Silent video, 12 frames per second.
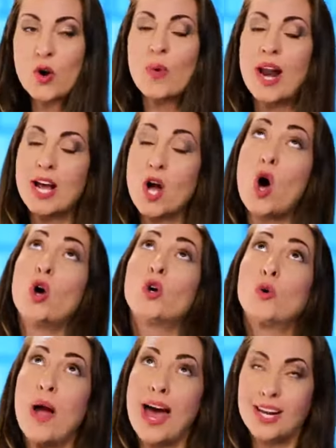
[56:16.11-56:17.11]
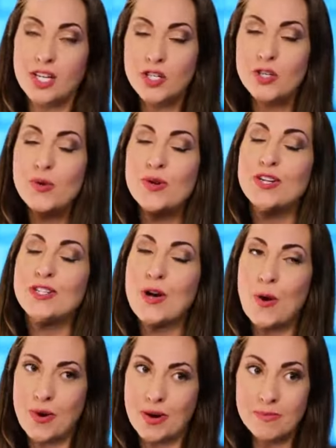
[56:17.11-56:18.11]
what I call gratitude
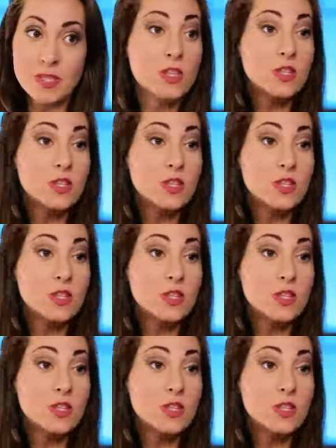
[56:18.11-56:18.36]
totems.